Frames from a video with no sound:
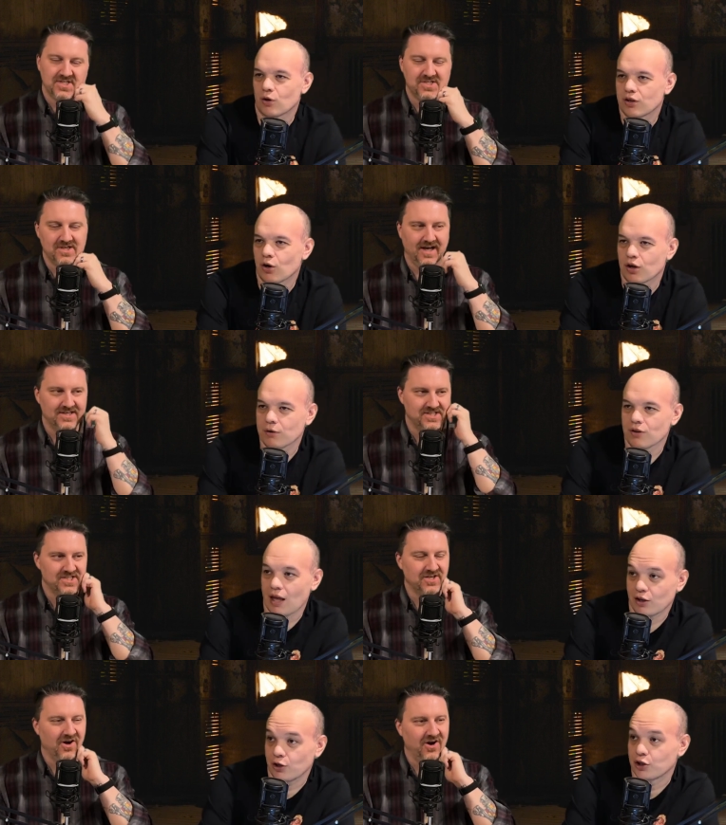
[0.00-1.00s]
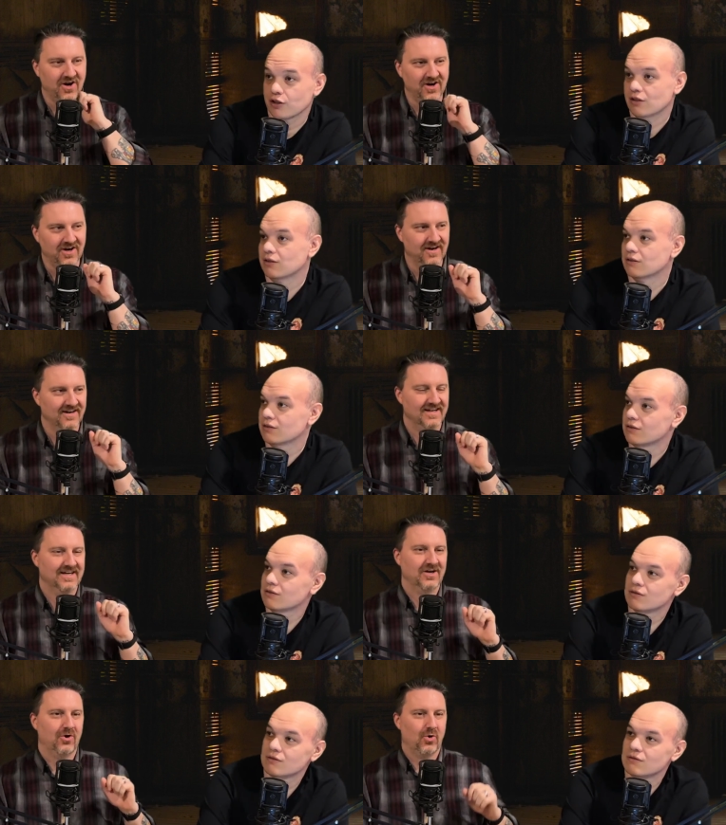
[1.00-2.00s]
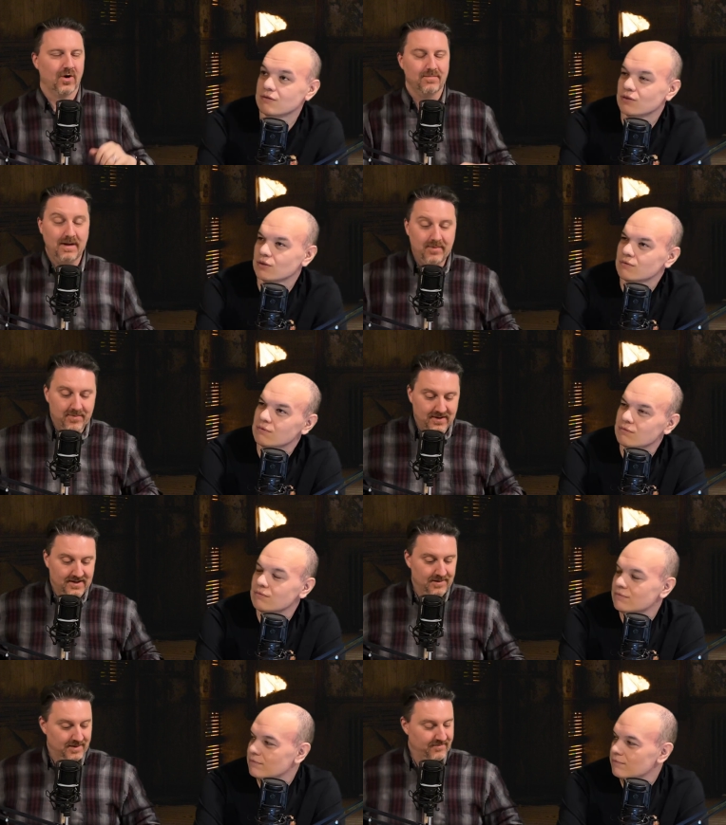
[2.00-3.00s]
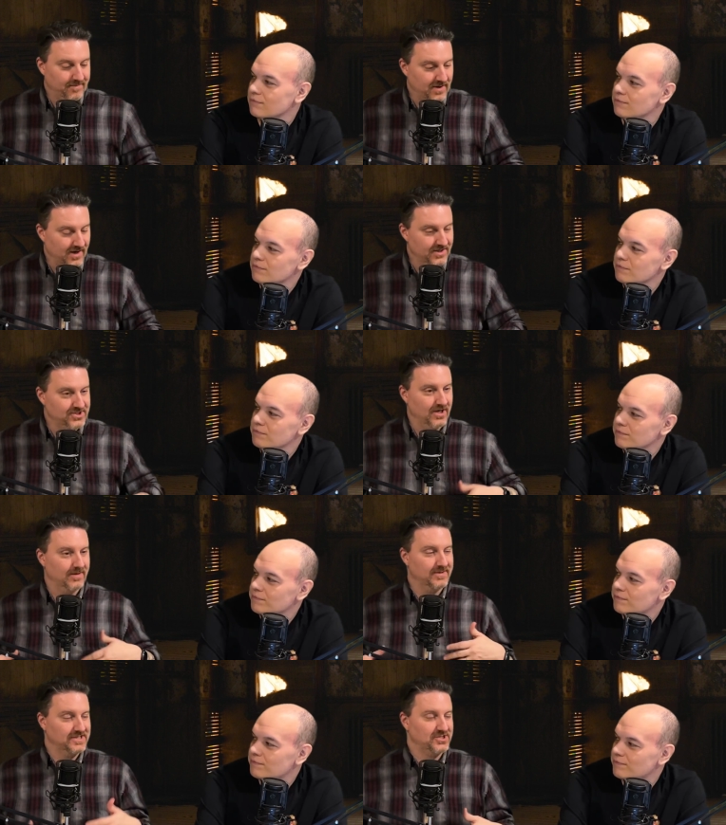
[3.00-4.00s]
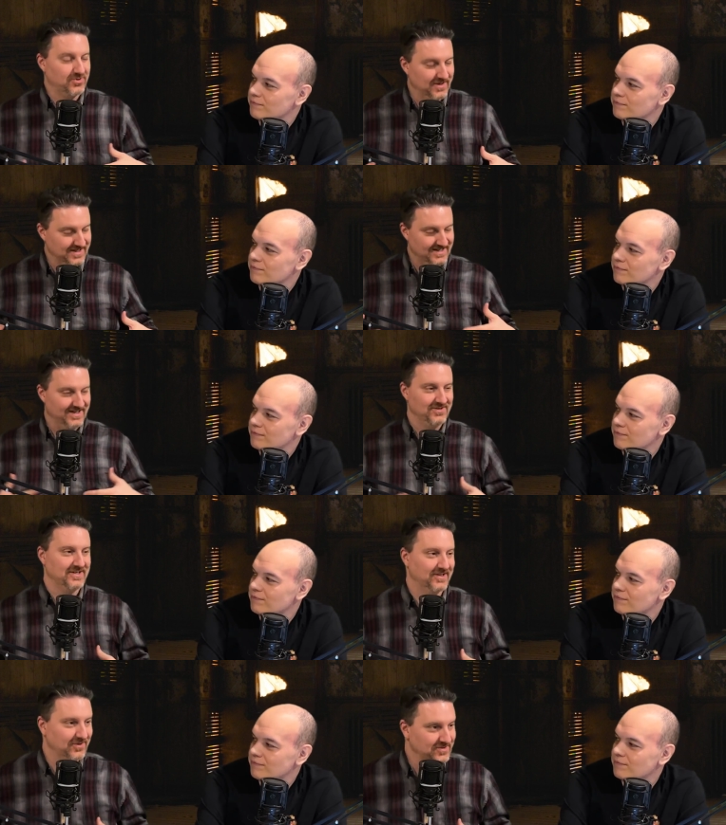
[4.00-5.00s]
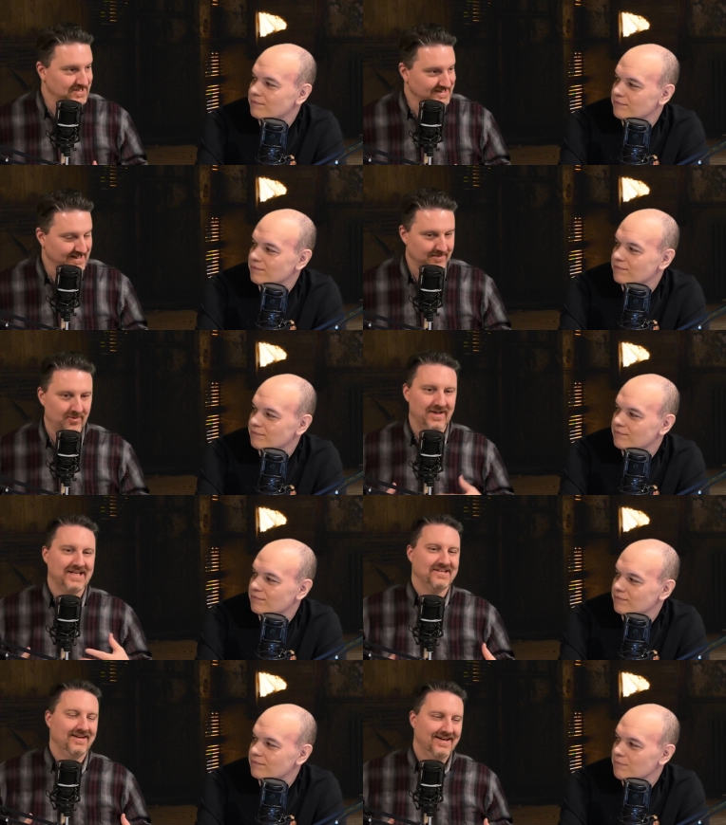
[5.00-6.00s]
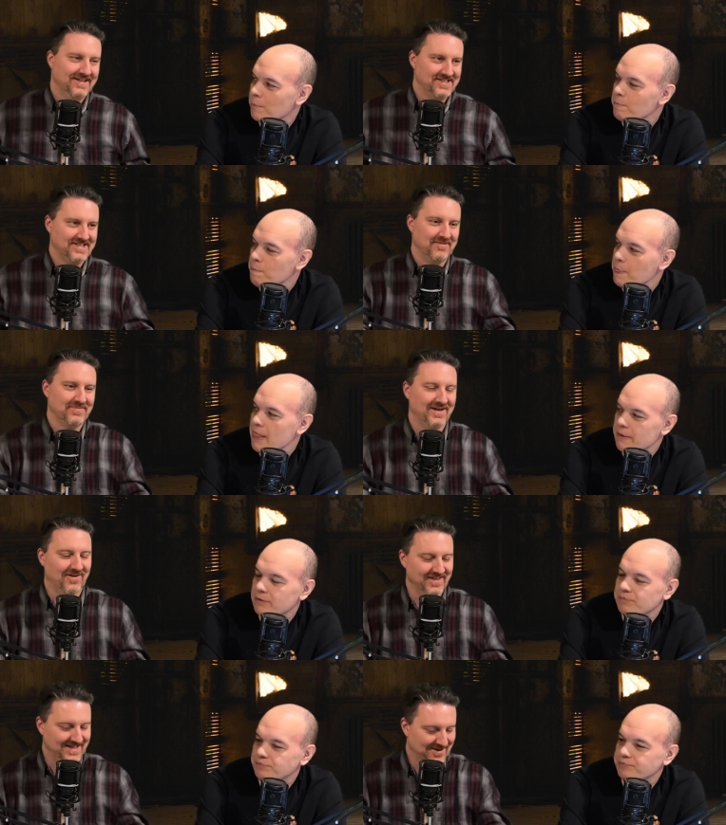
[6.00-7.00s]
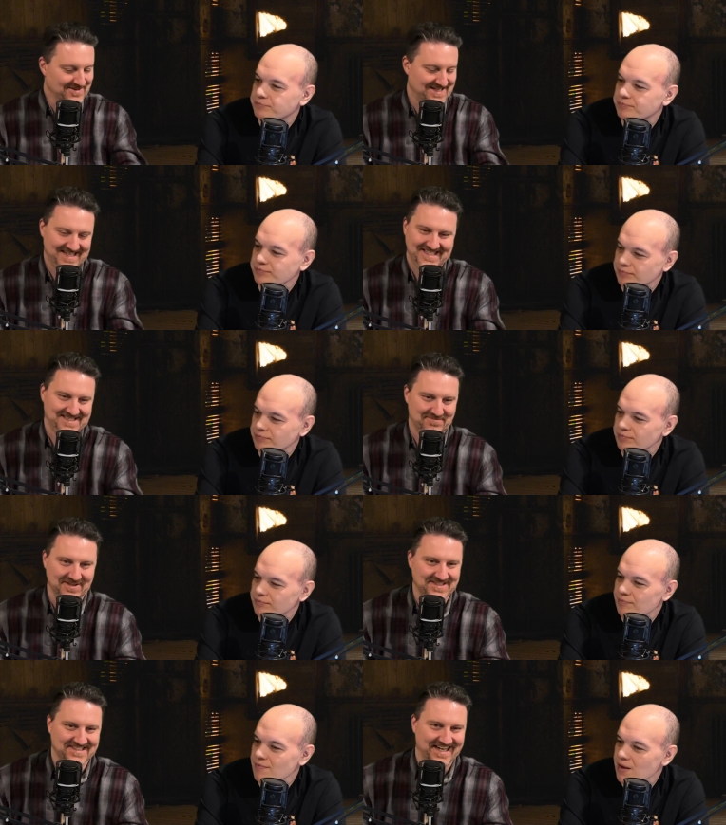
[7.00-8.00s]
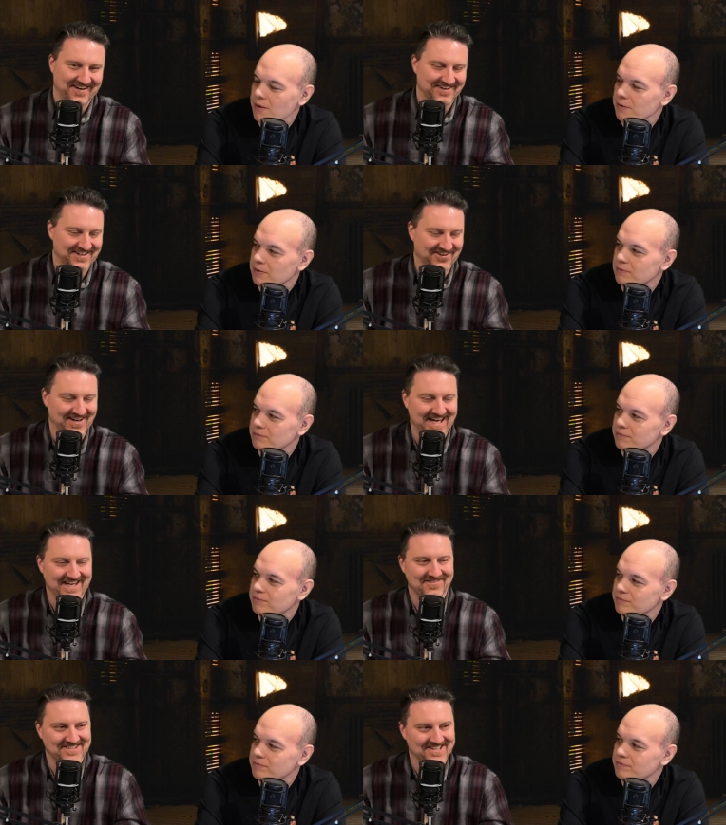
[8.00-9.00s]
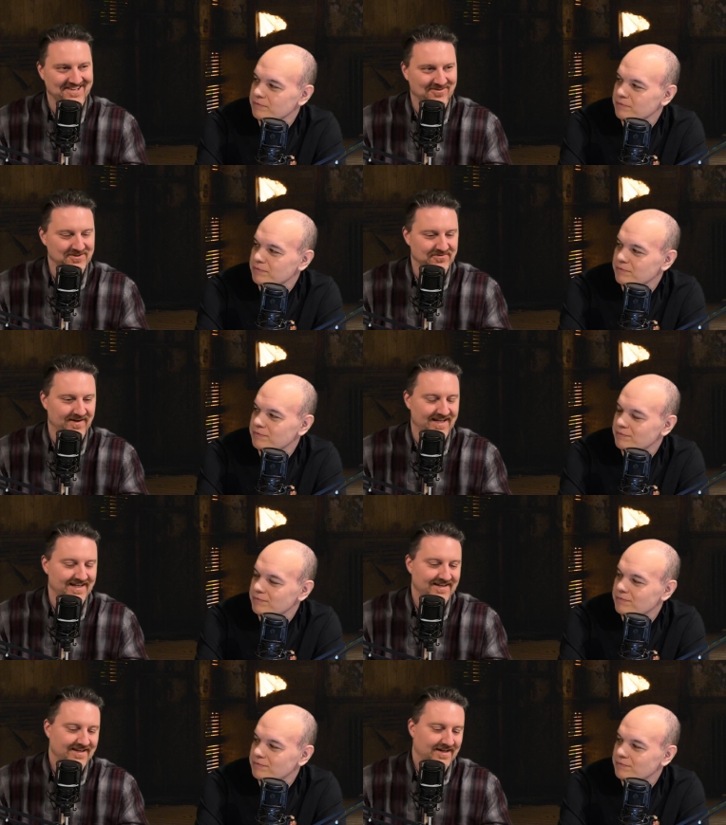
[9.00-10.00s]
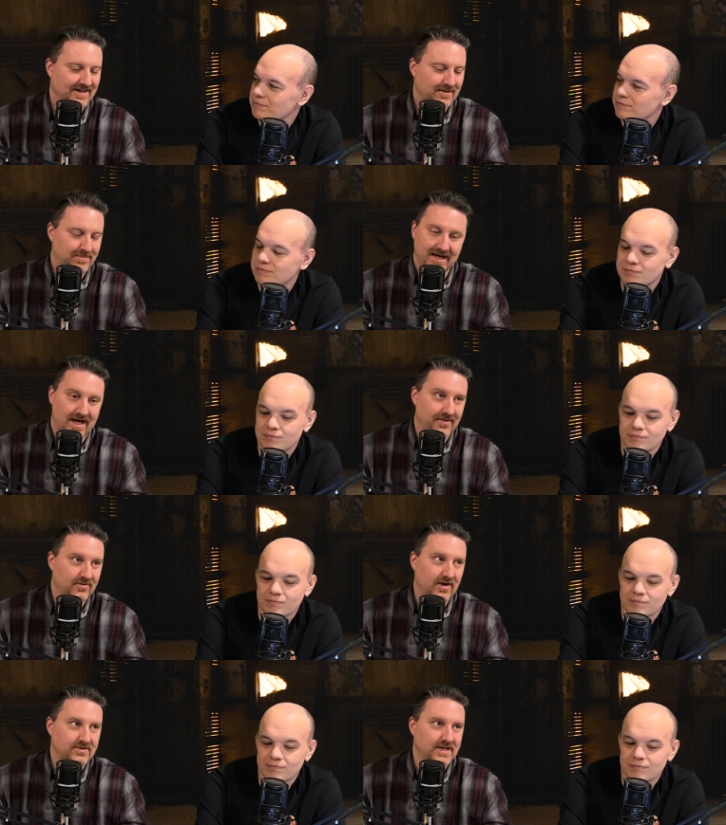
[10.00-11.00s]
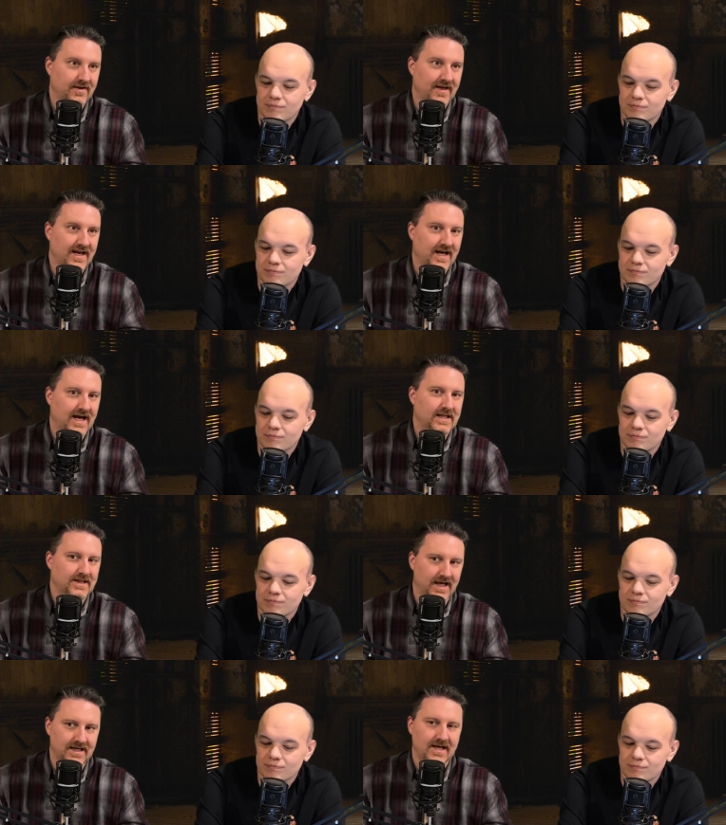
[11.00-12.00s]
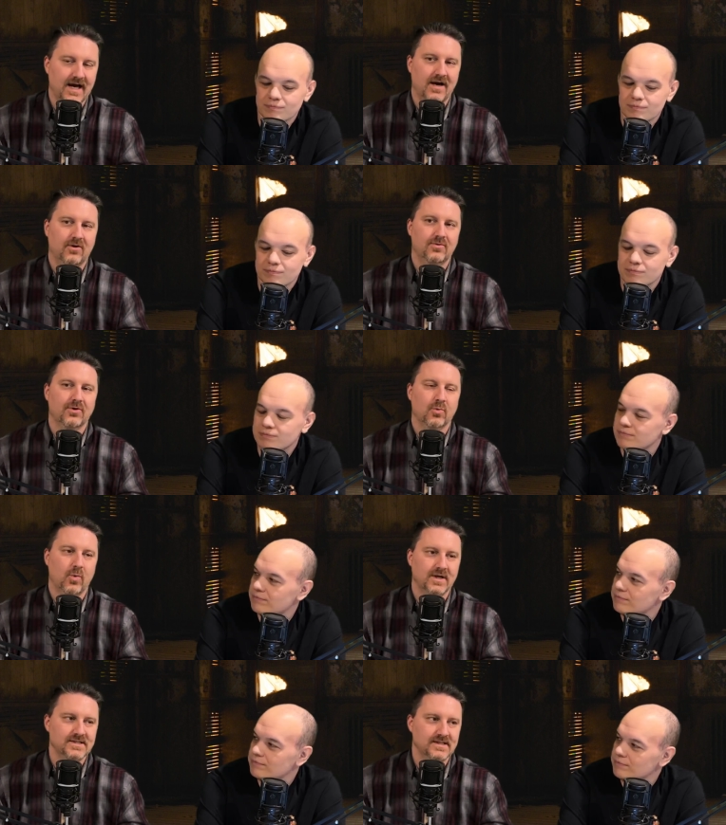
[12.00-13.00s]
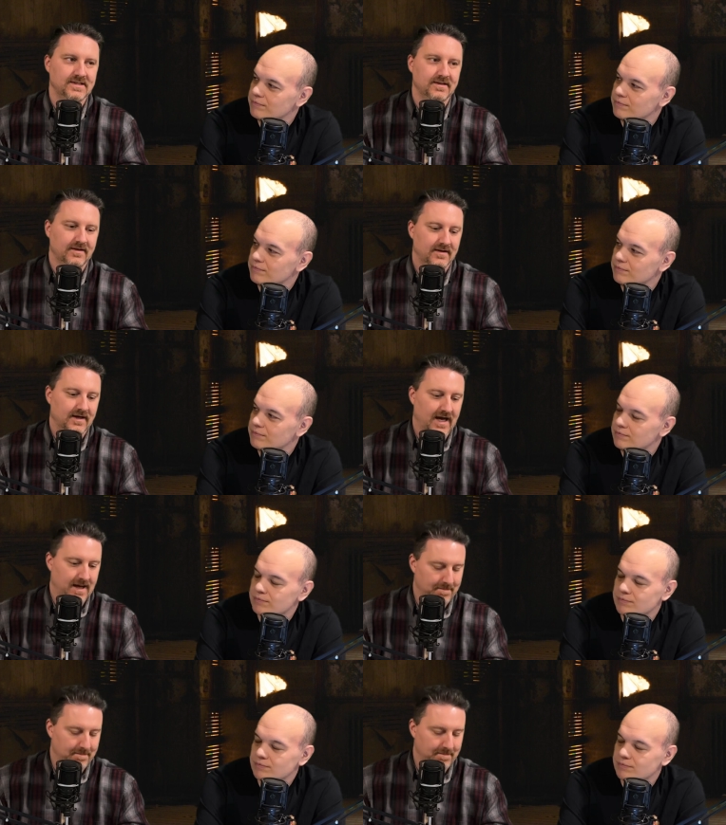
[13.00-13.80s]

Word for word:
Speaker 1: or, or a that scar. Good. Or maybe put a little bit of a paunch on him, and as the story continues, he loses a little bit, like something. All they do is like spritz his hair in gray, which I thought was funny. But other outside of that, I liked how there wasn't a